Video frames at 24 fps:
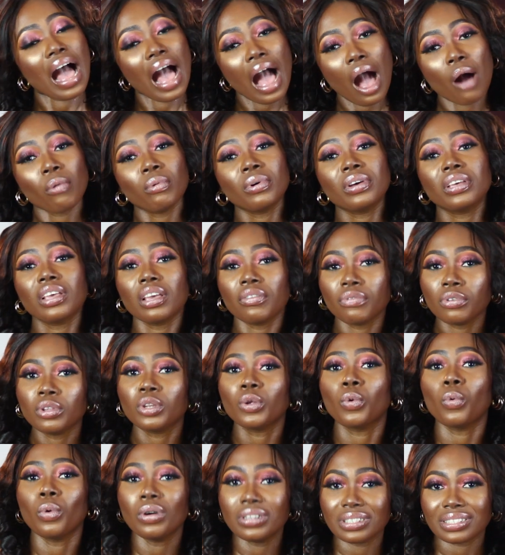I will give you
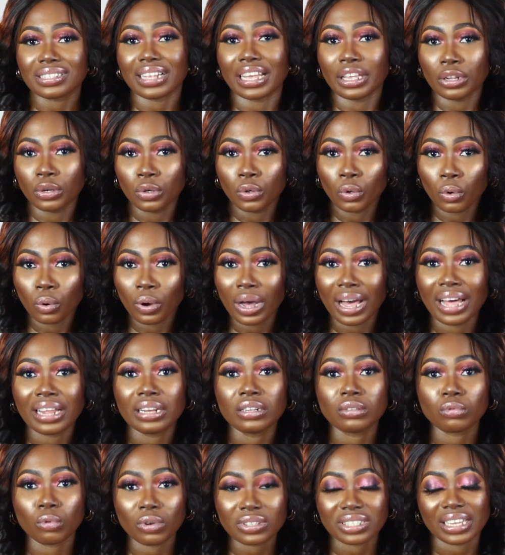the ones I know
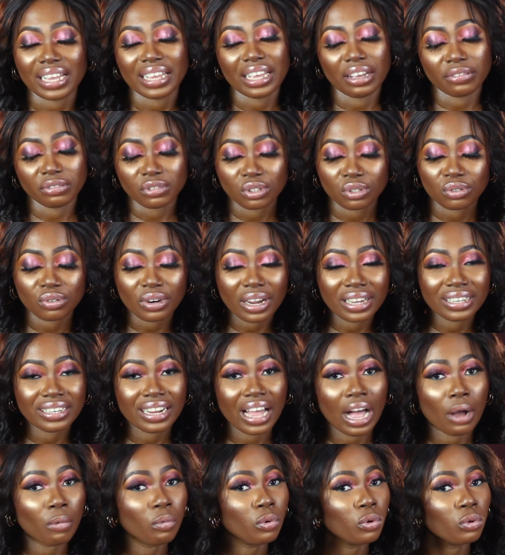and what I have tried.
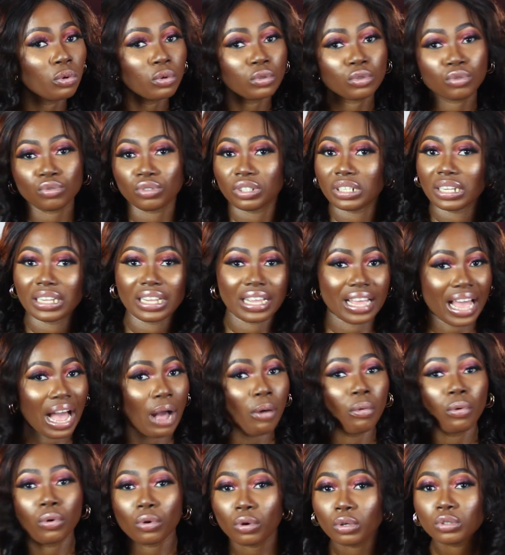I won't go through
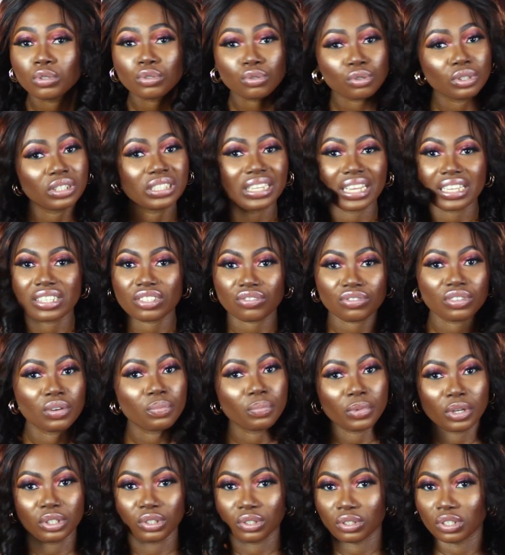the
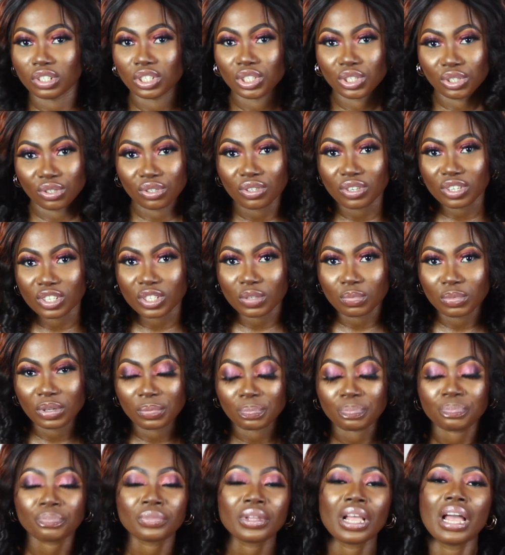extreme measures, trust
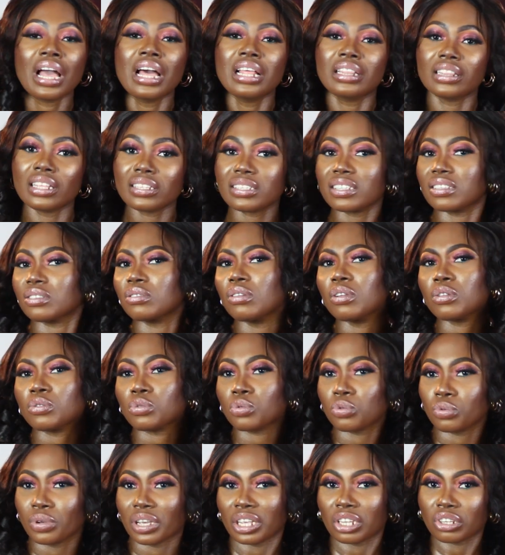me. This is not
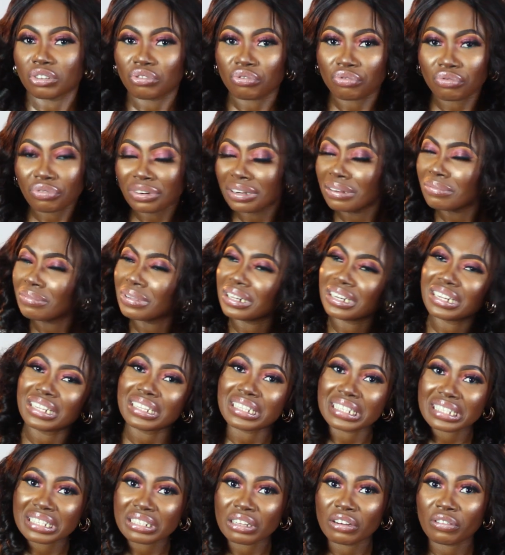too extreme in
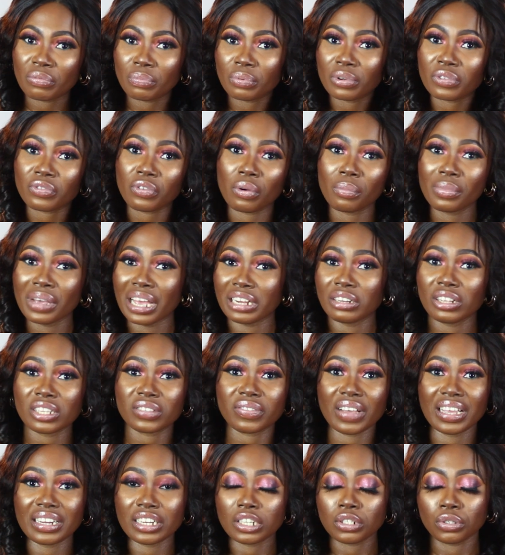itself, but for me, I just
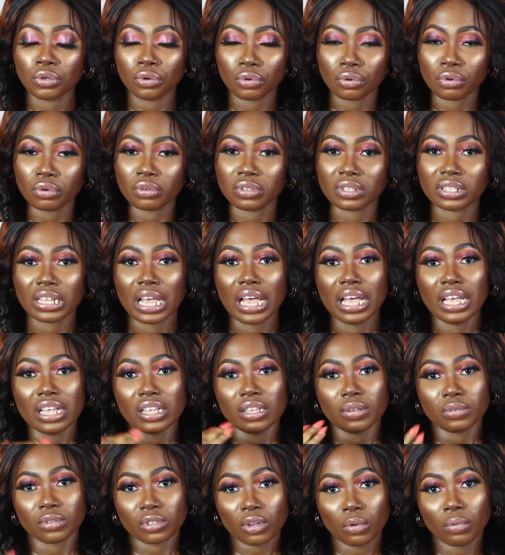find it gross.
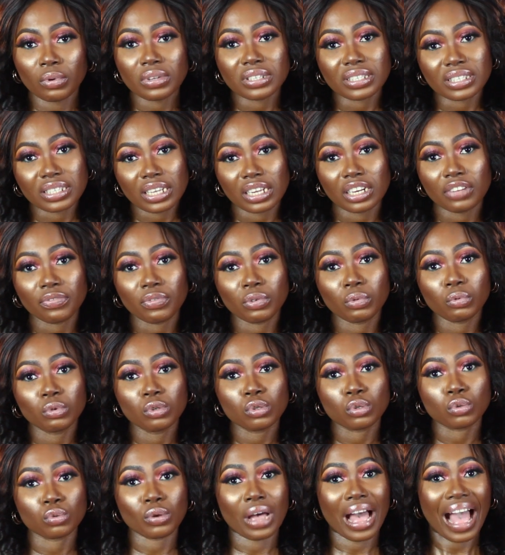Someone said if you
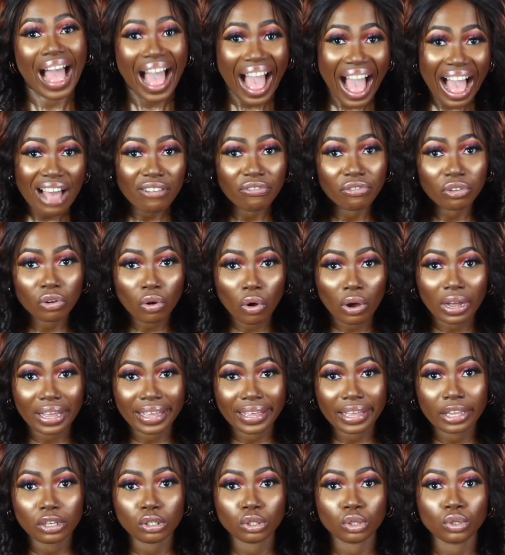want to have long
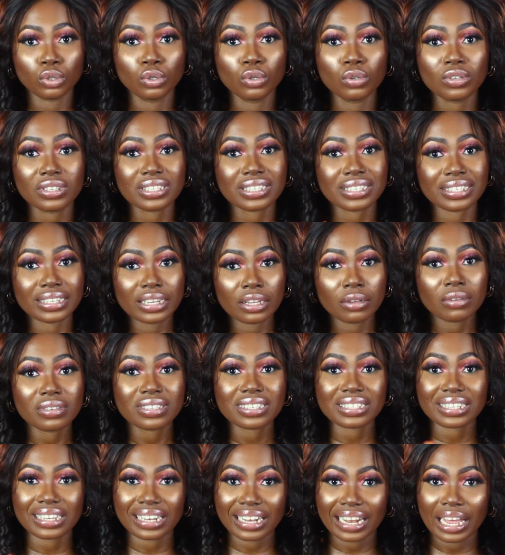hair, you should use snail
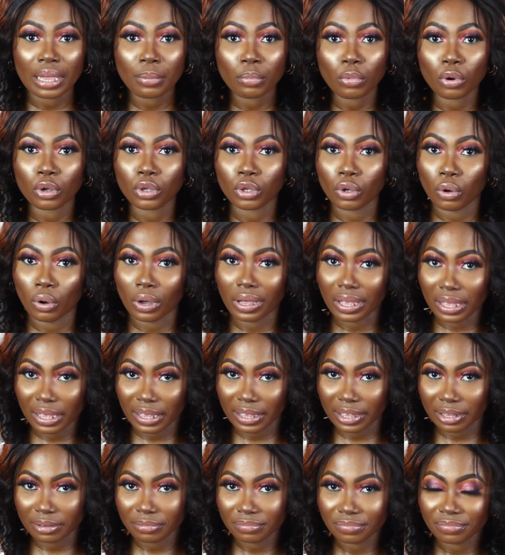slime on your
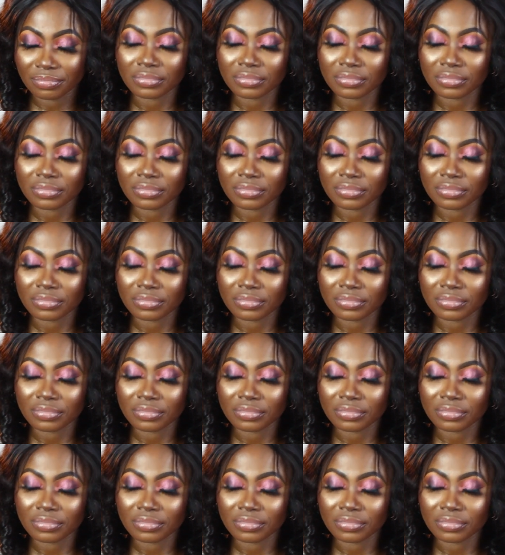hair.